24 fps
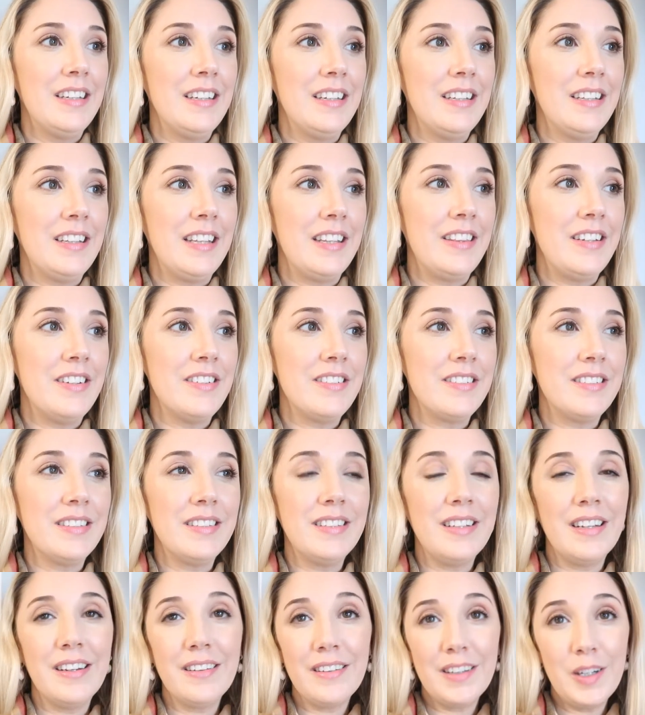that there's
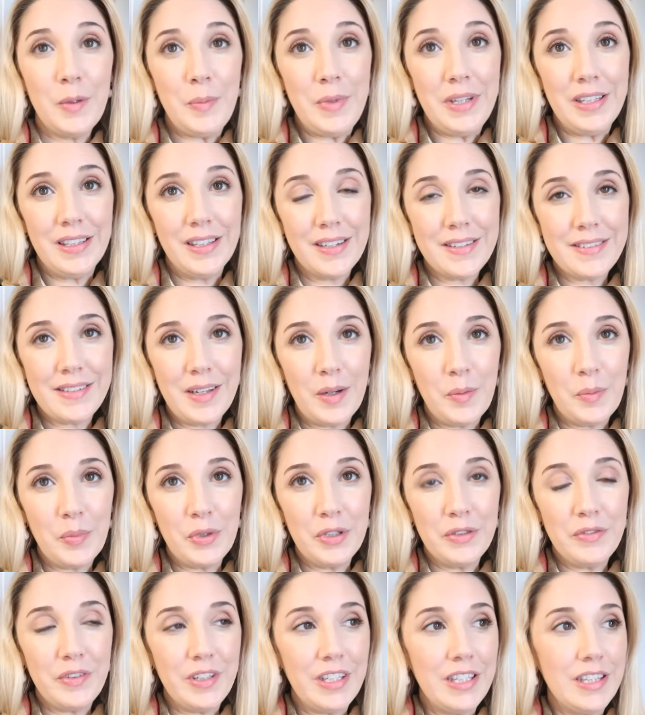not gonna be a lot of
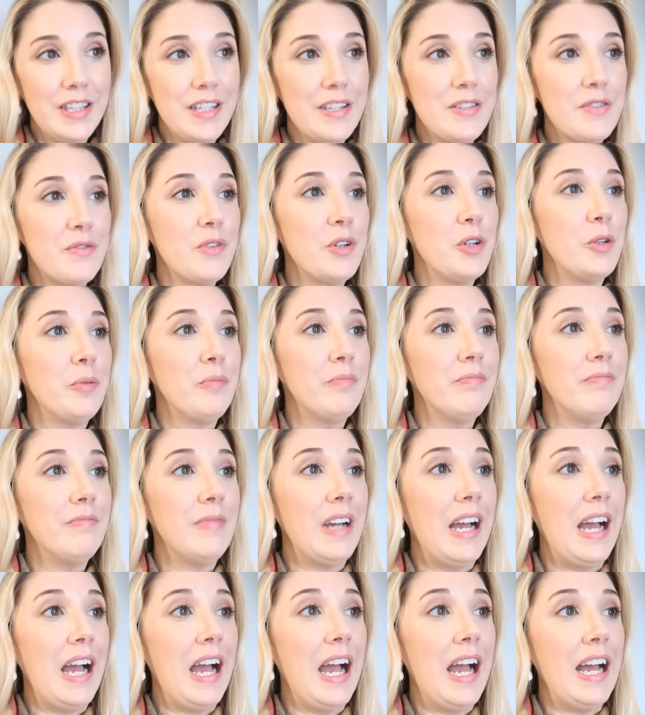soundproofing in this
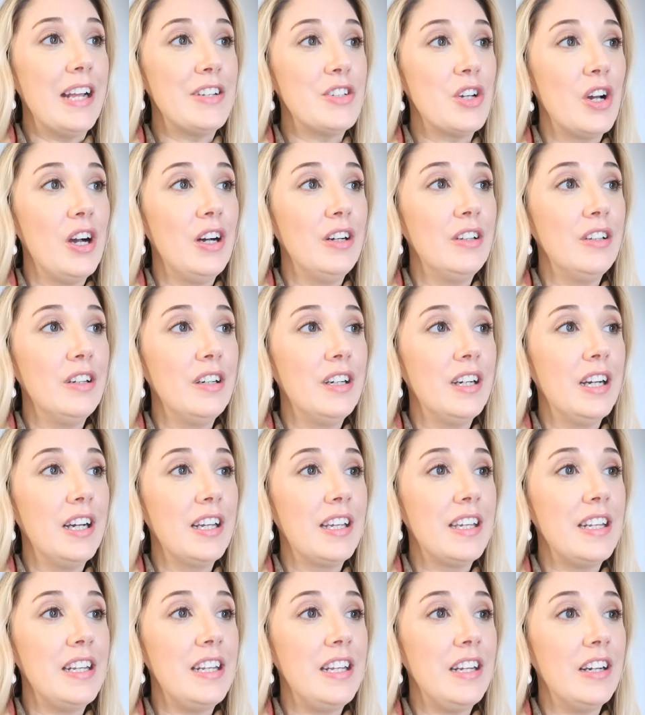room at all. I
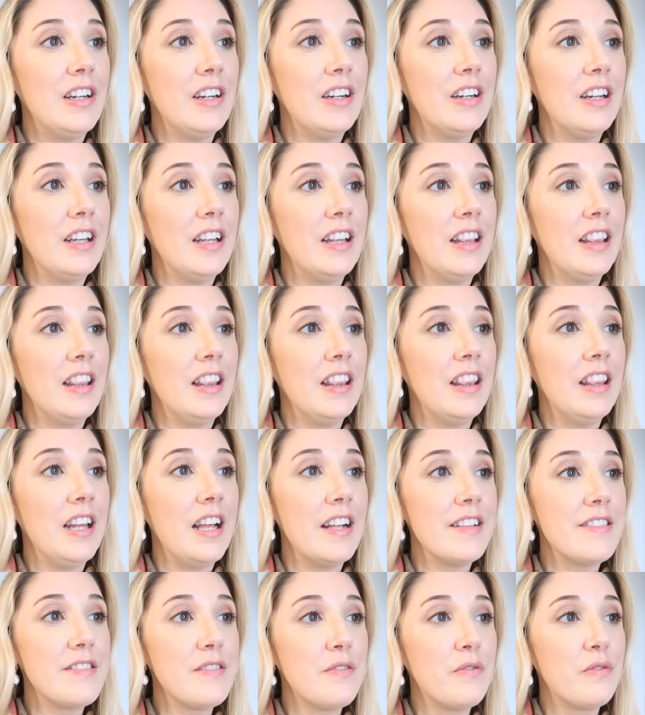can hear
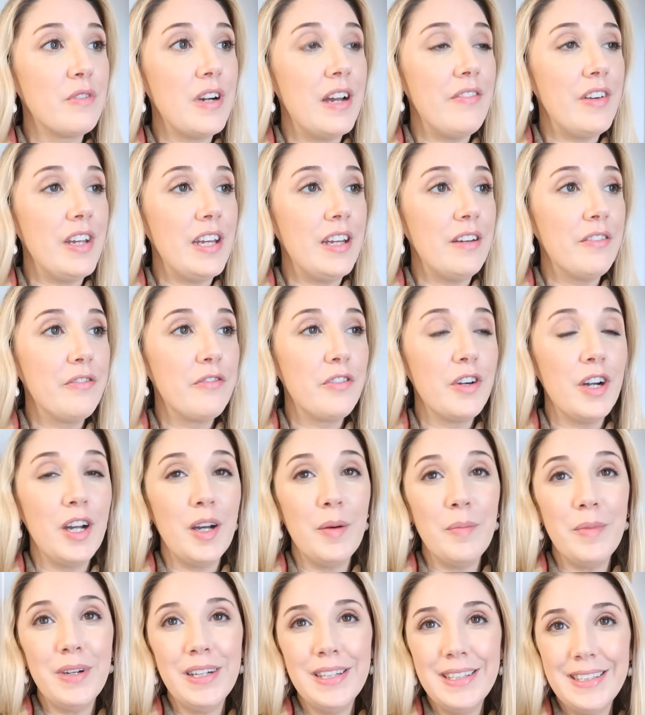lots of revving
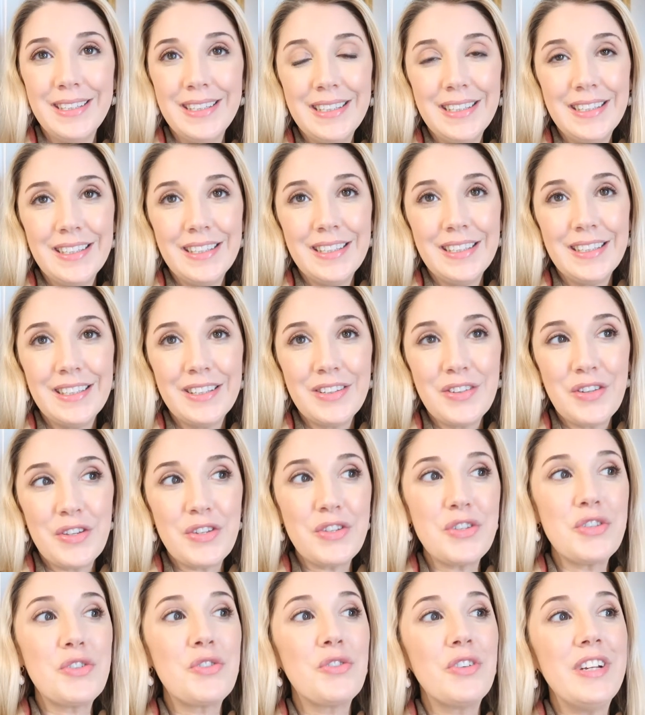from the
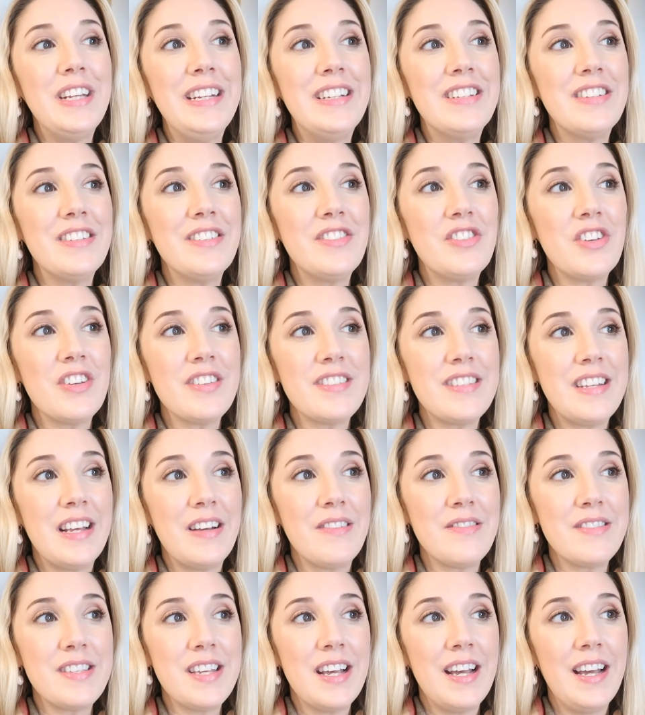street just
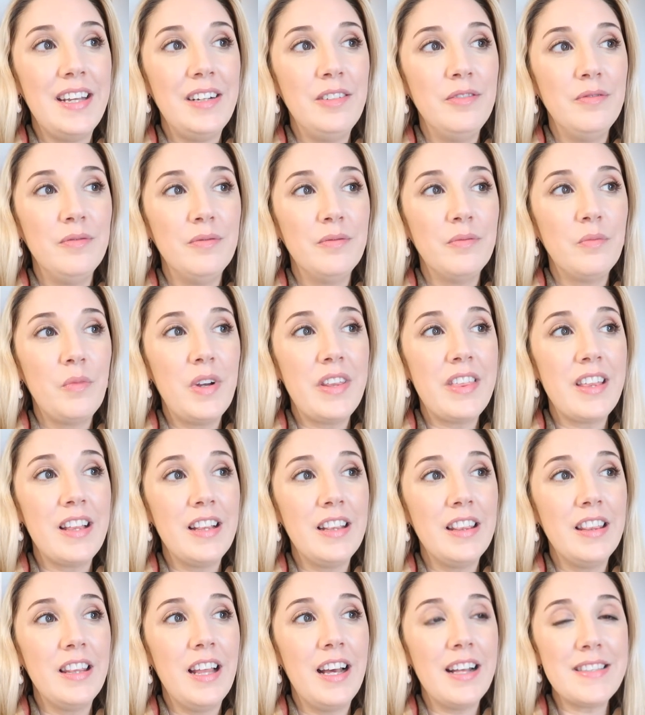outside with
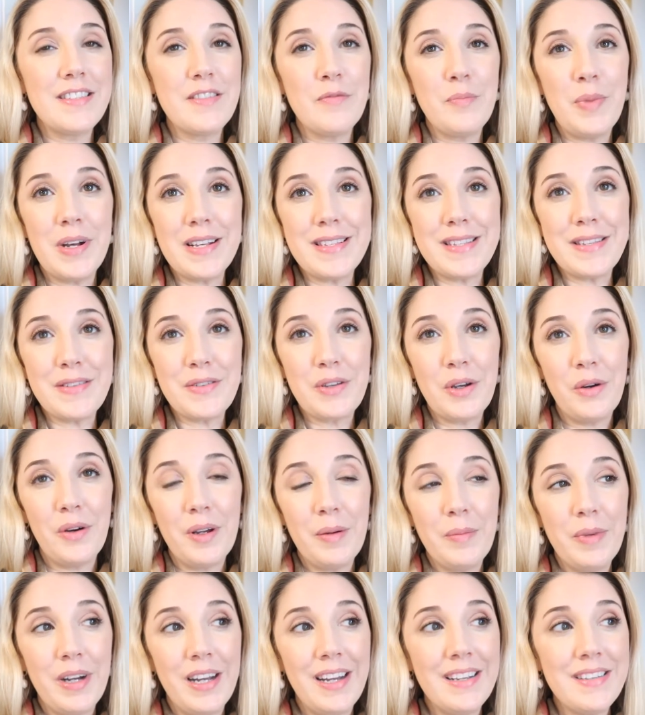lots of buses
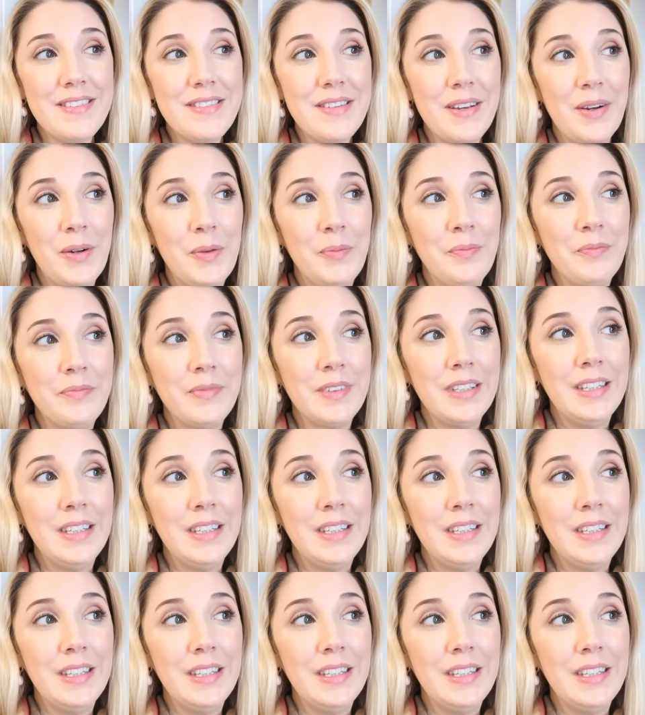going by. So